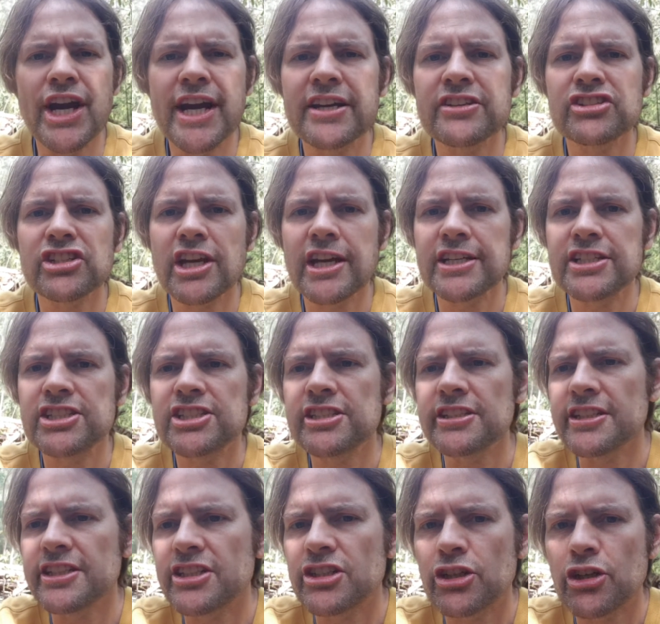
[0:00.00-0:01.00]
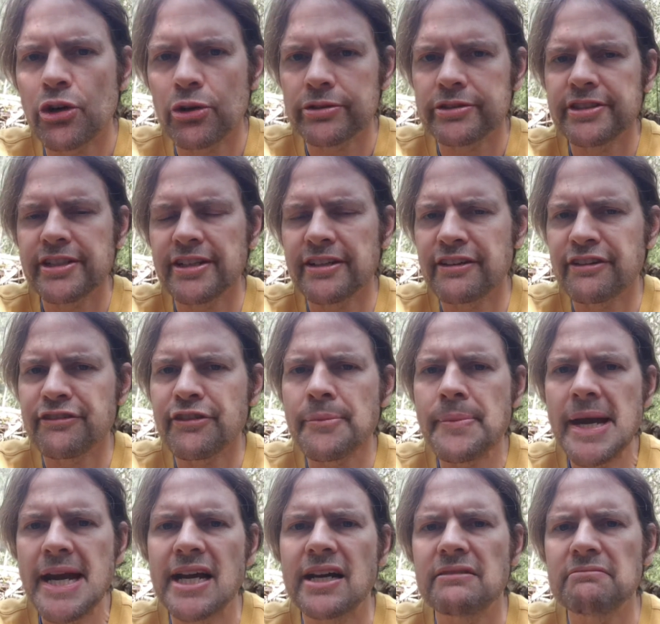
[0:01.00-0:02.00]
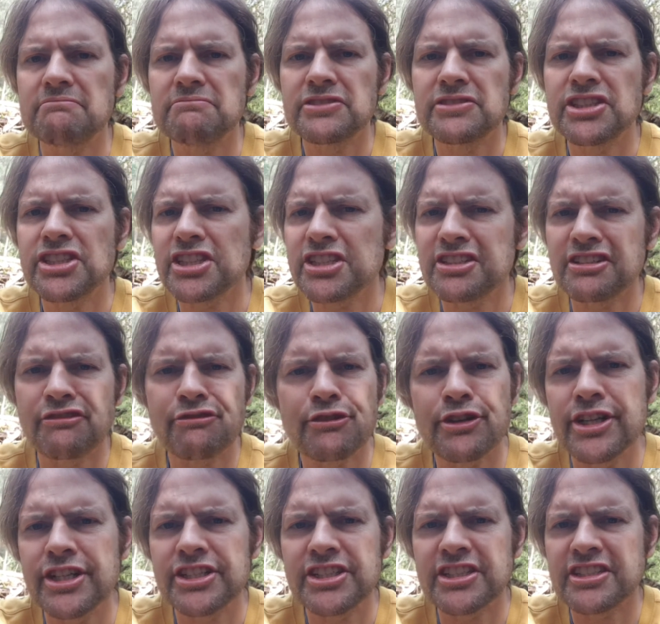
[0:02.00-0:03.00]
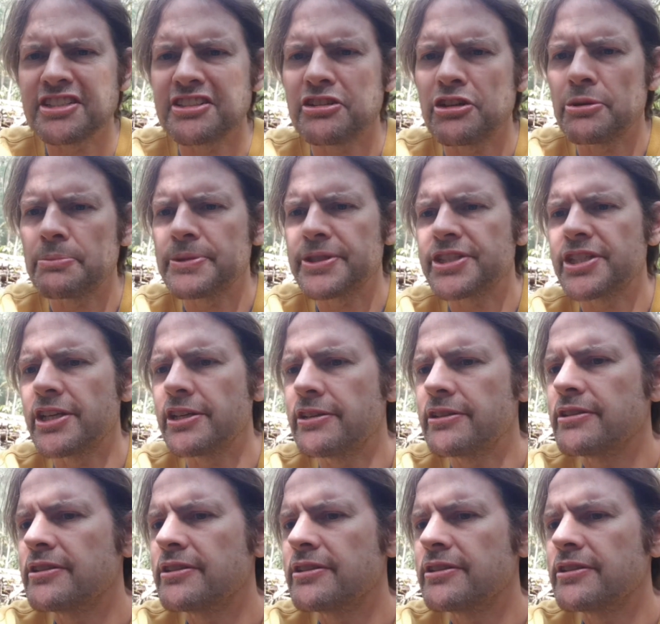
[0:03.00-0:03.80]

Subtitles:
It has a silica content of about 63 to 69%.